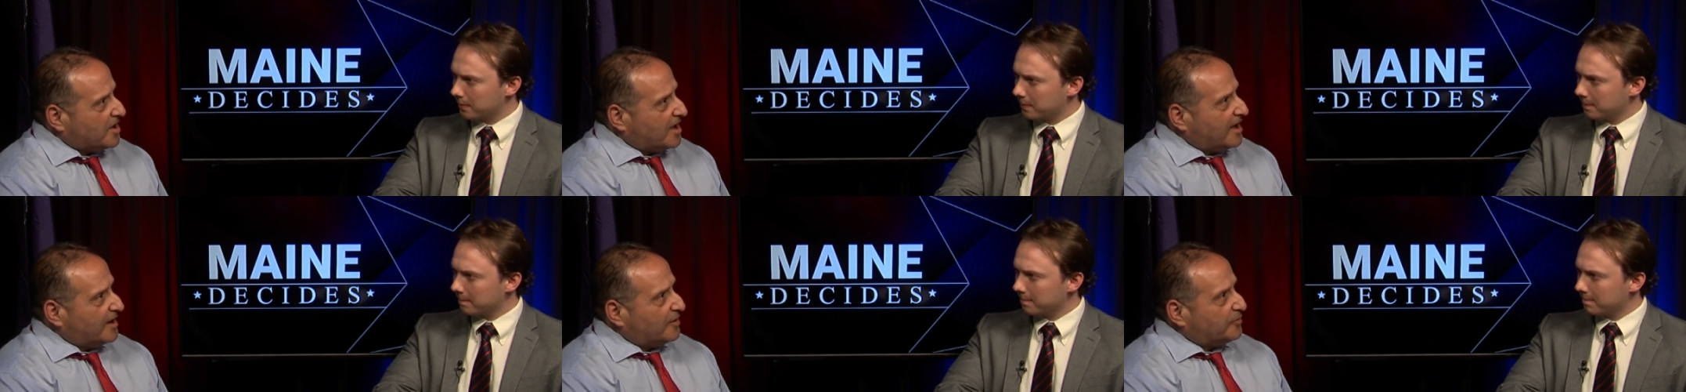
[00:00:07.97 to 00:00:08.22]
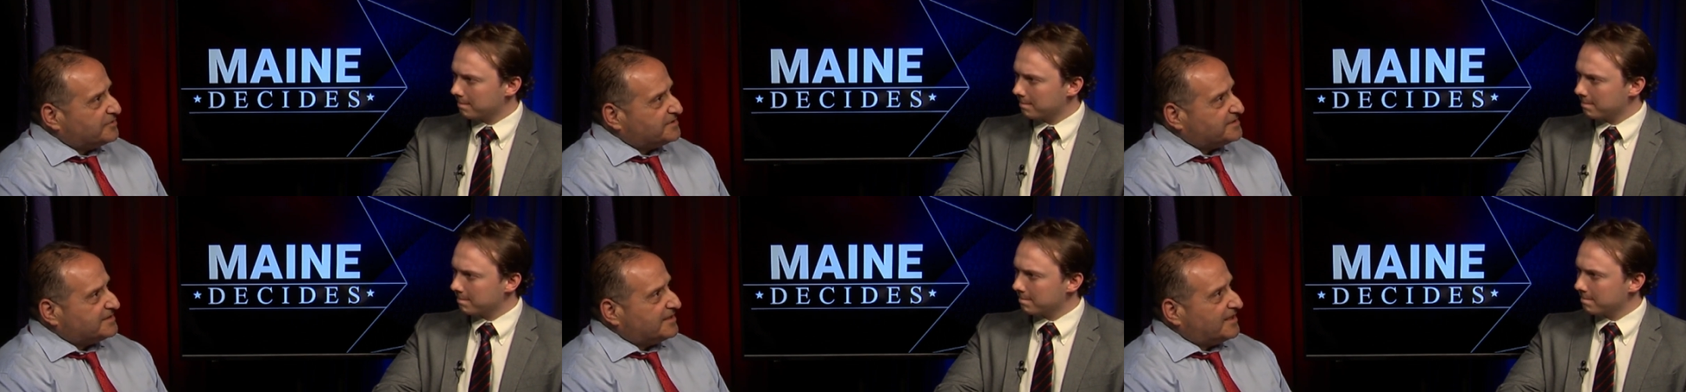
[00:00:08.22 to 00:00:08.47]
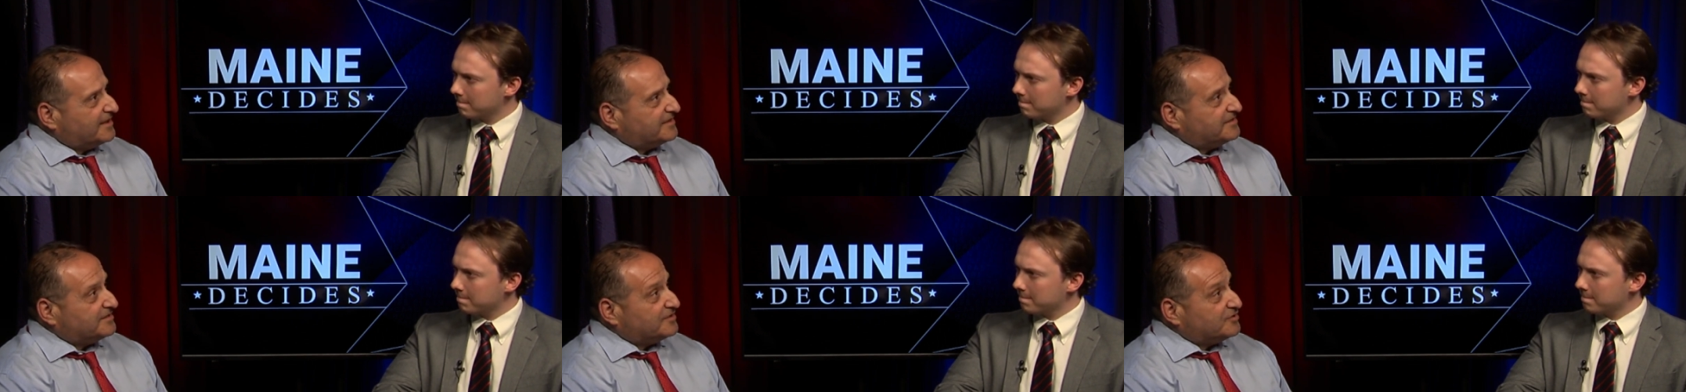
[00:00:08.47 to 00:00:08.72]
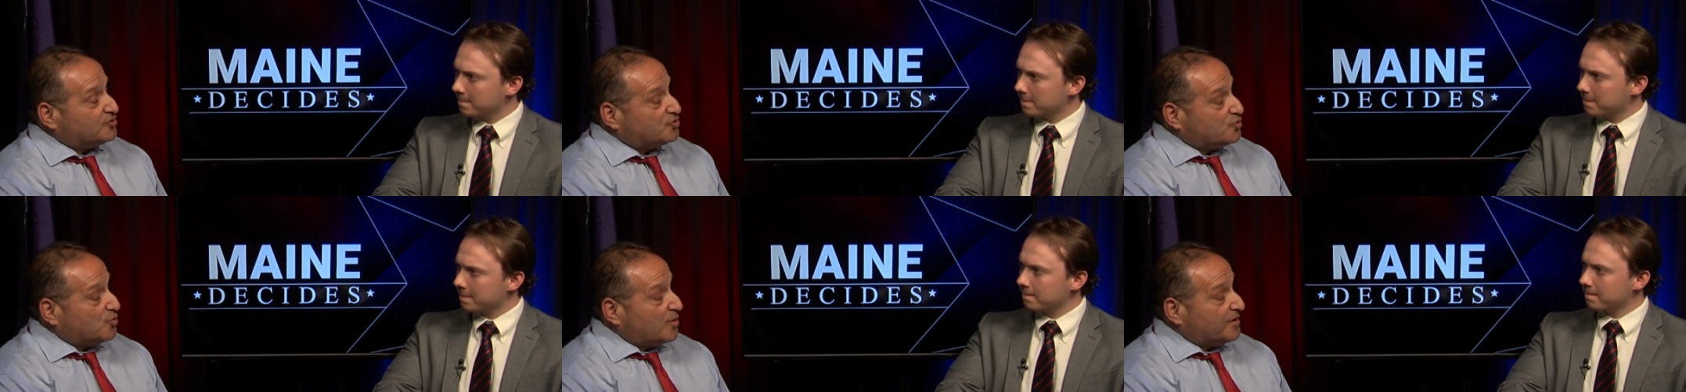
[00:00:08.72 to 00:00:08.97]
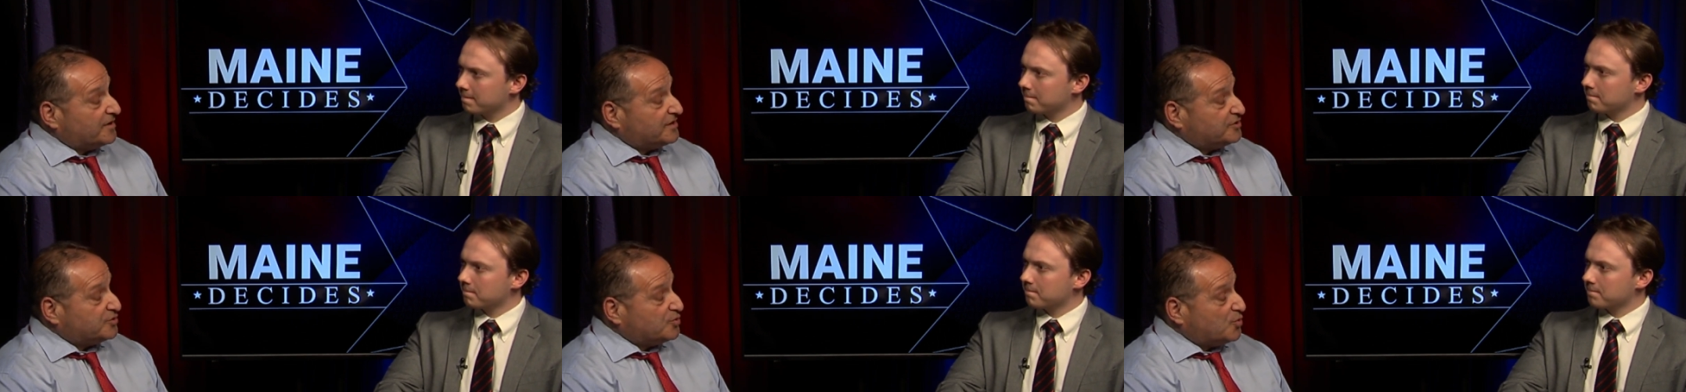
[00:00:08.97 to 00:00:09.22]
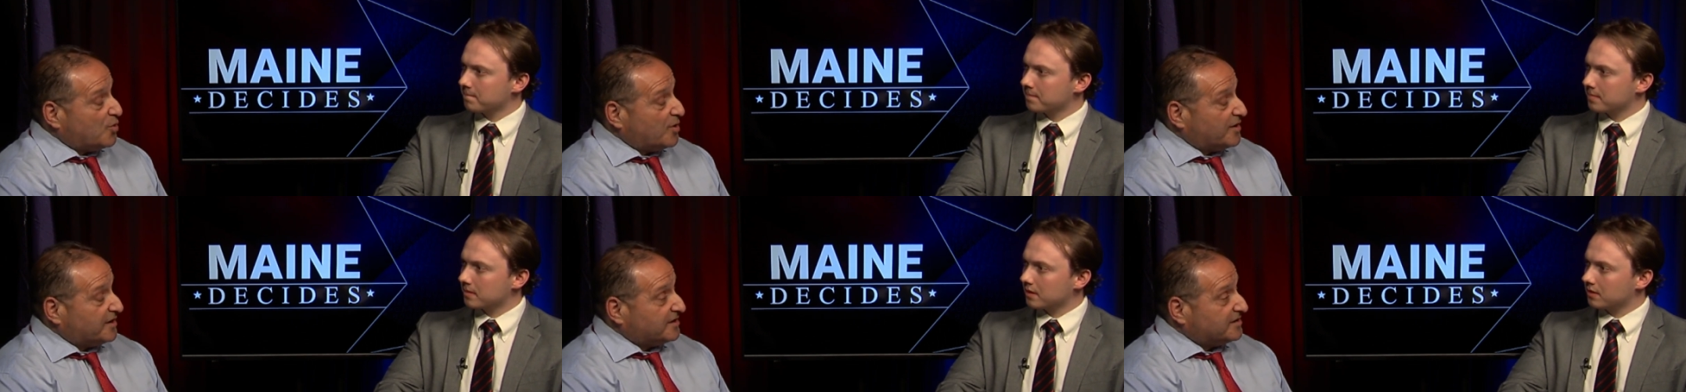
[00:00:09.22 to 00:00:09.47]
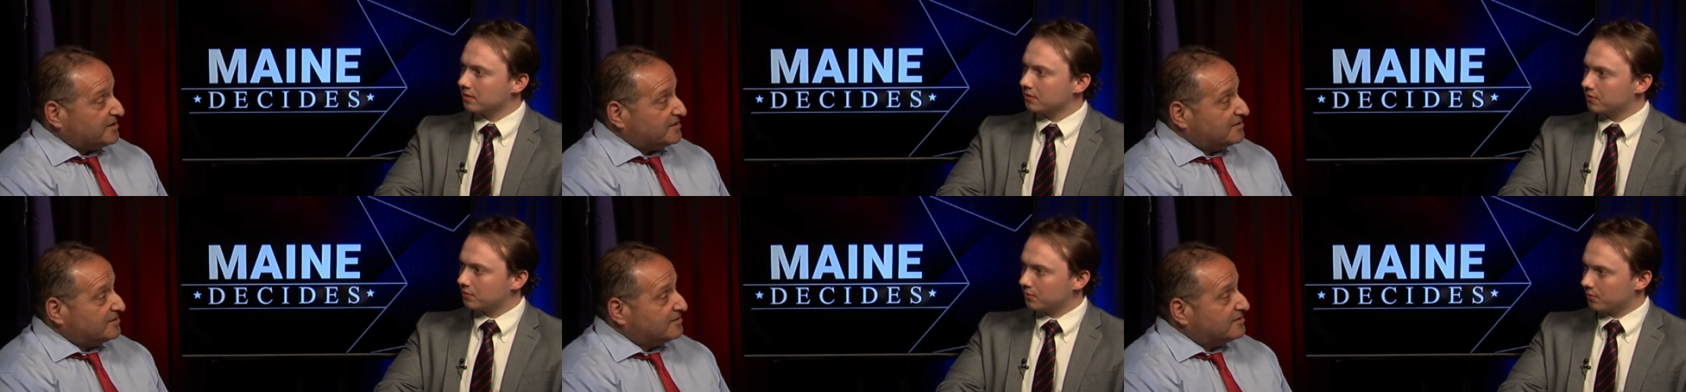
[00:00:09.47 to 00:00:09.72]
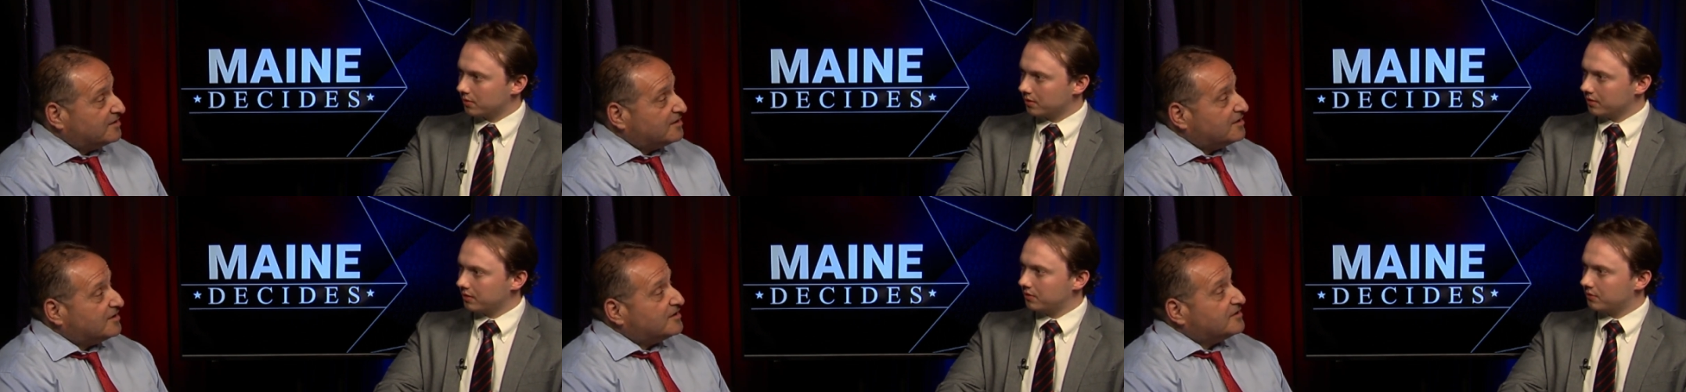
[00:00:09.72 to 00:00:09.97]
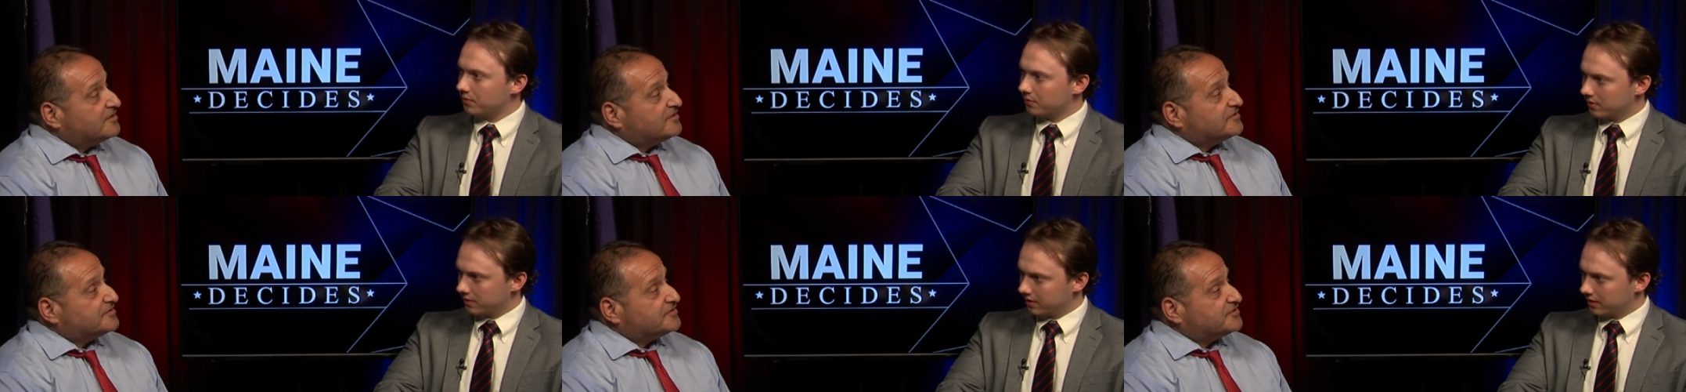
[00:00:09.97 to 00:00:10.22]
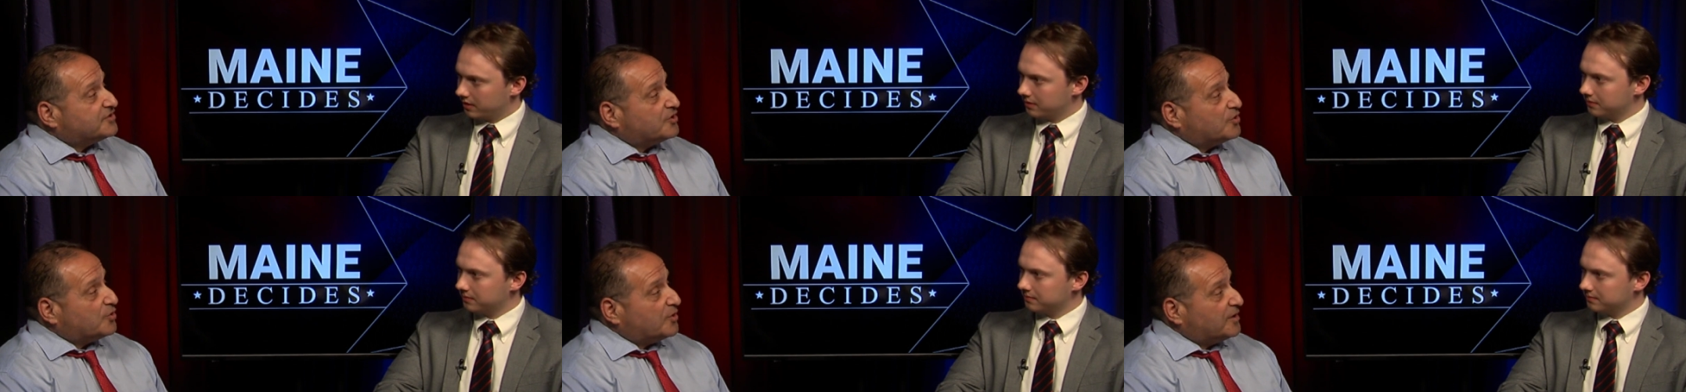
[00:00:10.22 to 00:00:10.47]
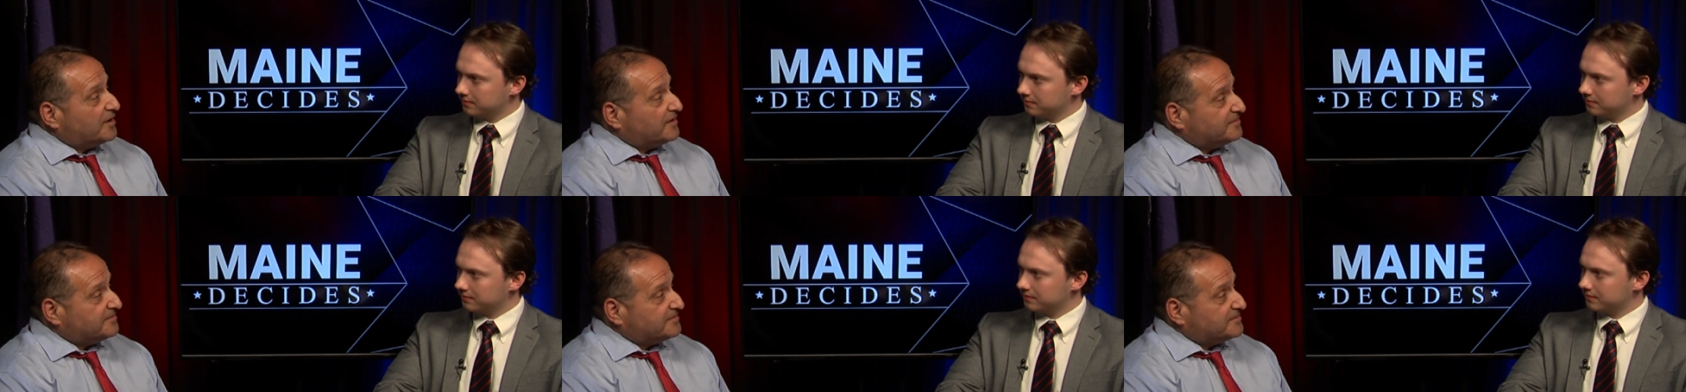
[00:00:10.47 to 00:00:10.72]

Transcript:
Speaker 1: I was elected in 2020. 2020. So, I've